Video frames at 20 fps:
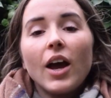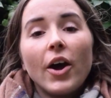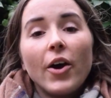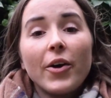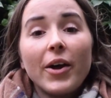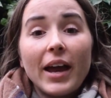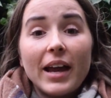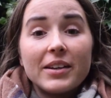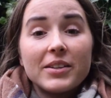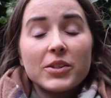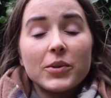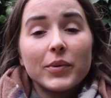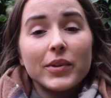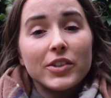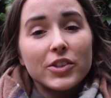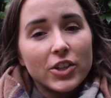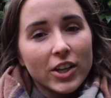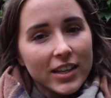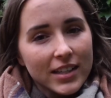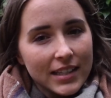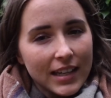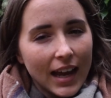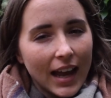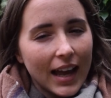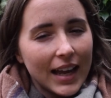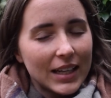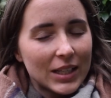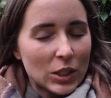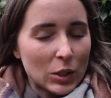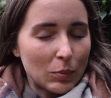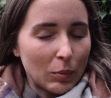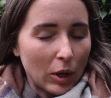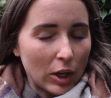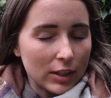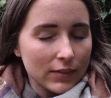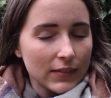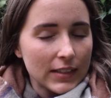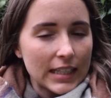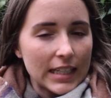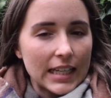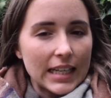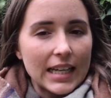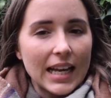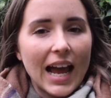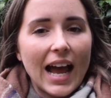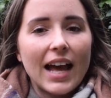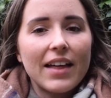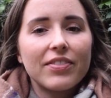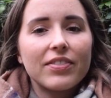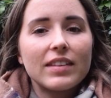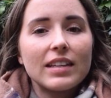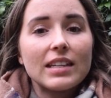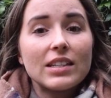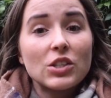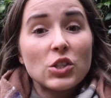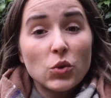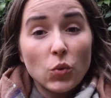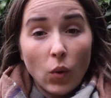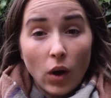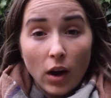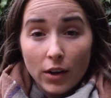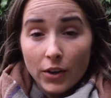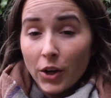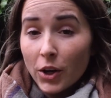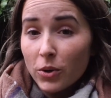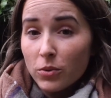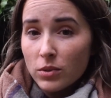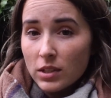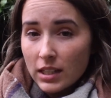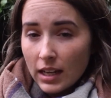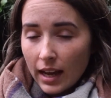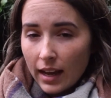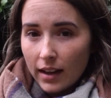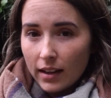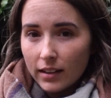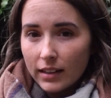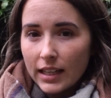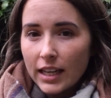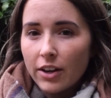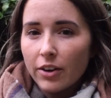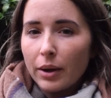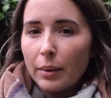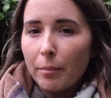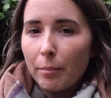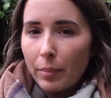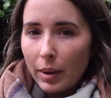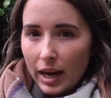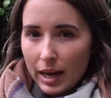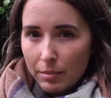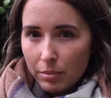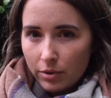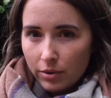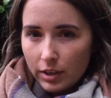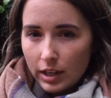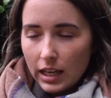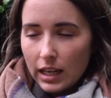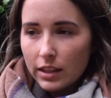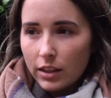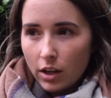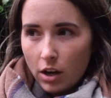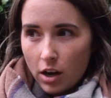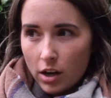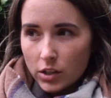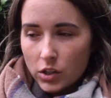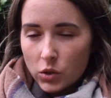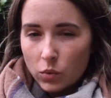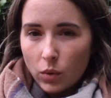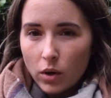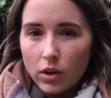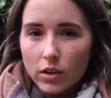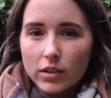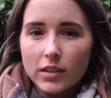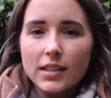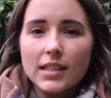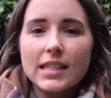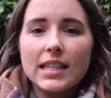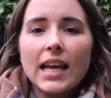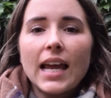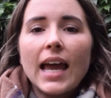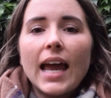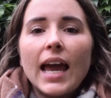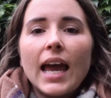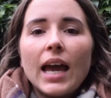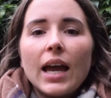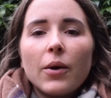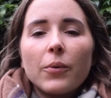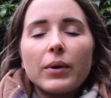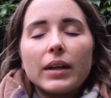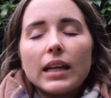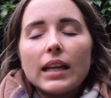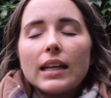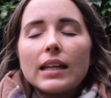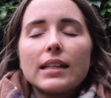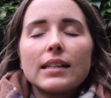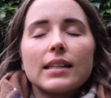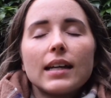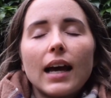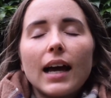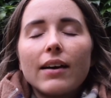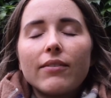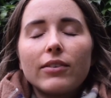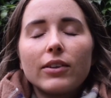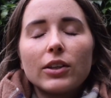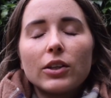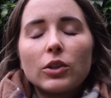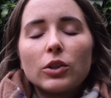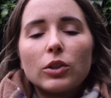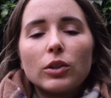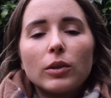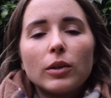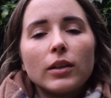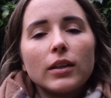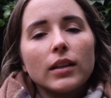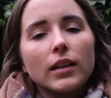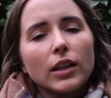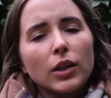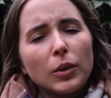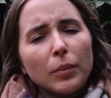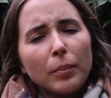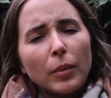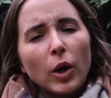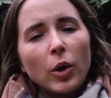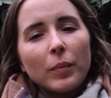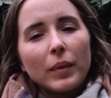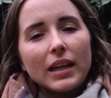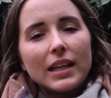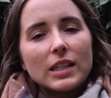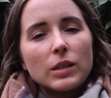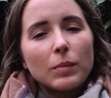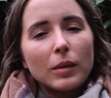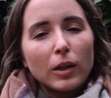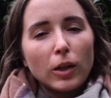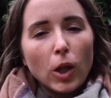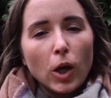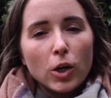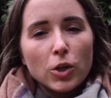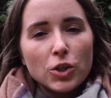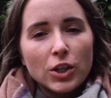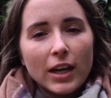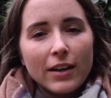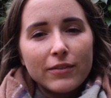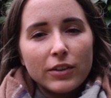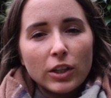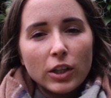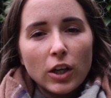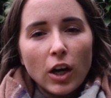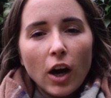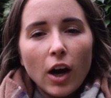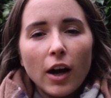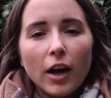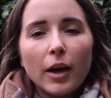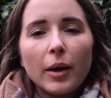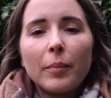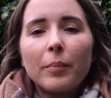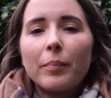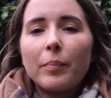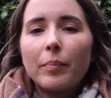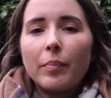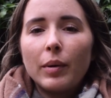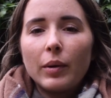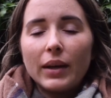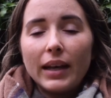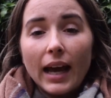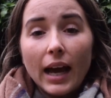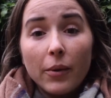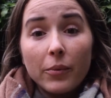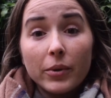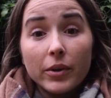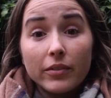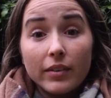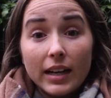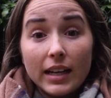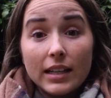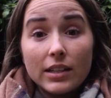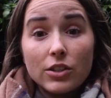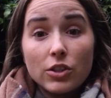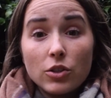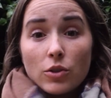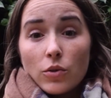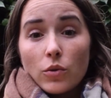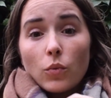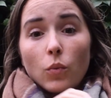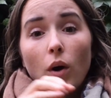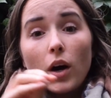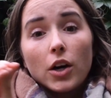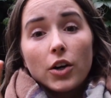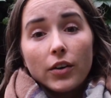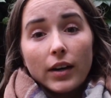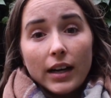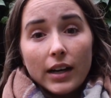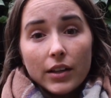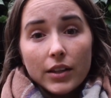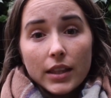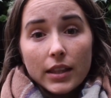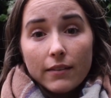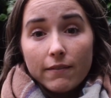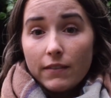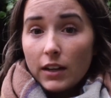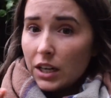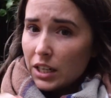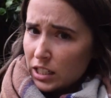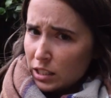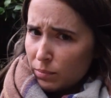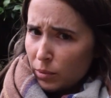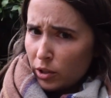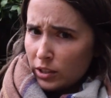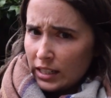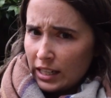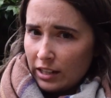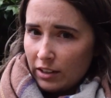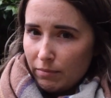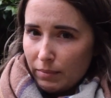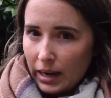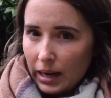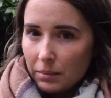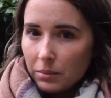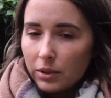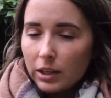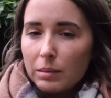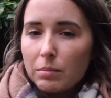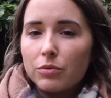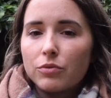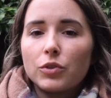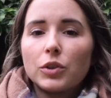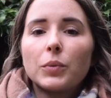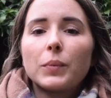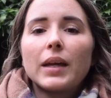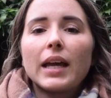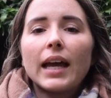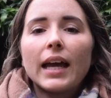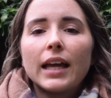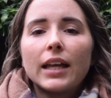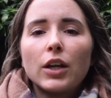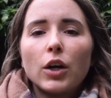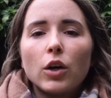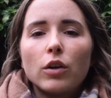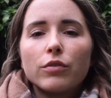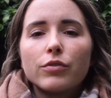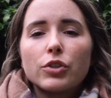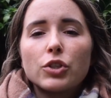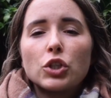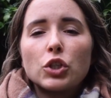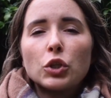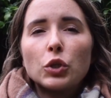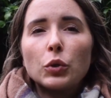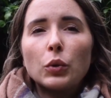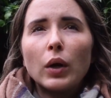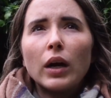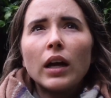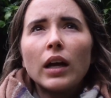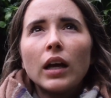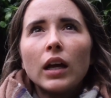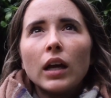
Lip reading: Okay, so we just had a spot of tea at the Swan Hotel here in Bibury in the Cotswolds. We needed to have a little moment. It's been a long drive in the car, but now we're ready to walk around the very small town of Bibury before we head over to